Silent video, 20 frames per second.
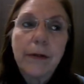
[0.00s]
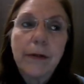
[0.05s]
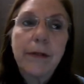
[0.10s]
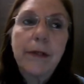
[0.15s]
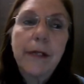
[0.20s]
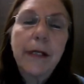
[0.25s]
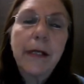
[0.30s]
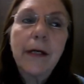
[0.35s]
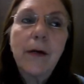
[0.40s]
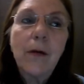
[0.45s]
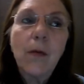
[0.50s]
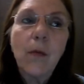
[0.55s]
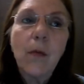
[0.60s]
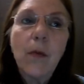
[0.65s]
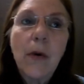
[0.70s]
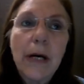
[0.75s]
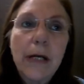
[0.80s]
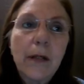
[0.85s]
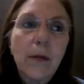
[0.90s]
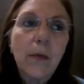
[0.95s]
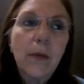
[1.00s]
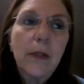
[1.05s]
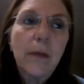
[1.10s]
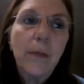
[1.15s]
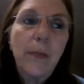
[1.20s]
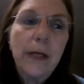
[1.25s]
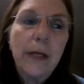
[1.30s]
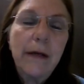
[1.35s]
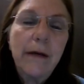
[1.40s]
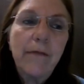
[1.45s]
think what will
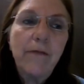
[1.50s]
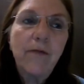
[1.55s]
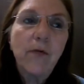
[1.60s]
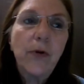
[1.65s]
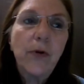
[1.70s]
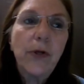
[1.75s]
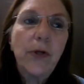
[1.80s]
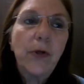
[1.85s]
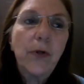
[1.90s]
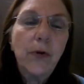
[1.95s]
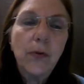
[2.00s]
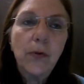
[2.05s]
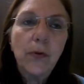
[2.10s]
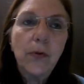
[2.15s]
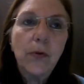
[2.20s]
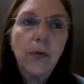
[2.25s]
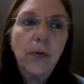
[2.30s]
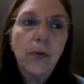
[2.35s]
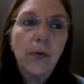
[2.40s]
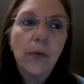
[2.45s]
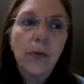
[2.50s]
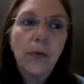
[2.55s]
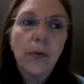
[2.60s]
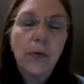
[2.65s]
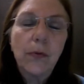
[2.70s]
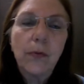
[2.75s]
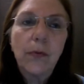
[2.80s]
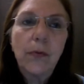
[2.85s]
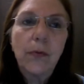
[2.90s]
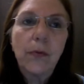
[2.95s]
be for you
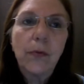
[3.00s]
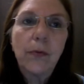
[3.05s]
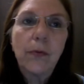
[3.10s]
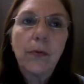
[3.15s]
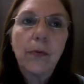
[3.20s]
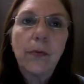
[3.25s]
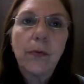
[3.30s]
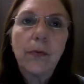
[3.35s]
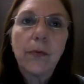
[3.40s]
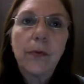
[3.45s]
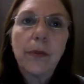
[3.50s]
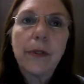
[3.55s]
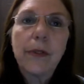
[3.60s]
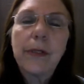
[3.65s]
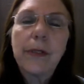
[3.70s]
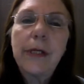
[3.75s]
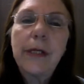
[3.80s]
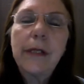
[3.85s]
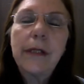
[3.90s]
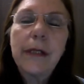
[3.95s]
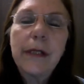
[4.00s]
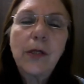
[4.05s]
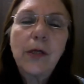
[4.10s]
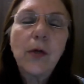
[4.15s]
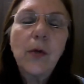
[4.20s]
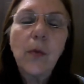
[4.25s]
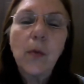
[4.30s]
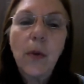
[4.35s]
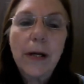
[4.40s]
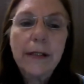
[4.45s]
the thing that
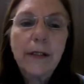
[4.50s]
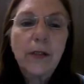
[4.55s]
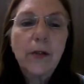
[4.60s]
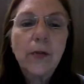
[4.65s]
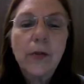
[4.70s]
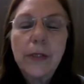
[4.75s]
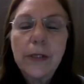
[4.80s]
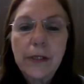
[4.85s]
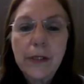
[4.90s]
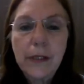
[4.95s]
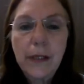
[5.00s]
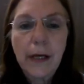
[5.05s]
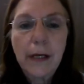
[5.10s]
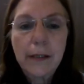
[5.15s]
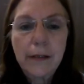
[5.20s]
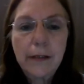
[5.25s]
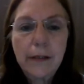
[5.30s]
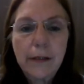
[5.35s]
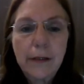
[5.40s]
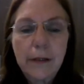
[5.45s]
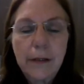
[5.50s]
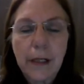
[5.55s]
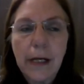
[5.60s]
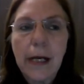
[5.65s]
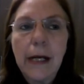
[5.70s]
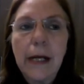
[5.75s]
you want to discuss.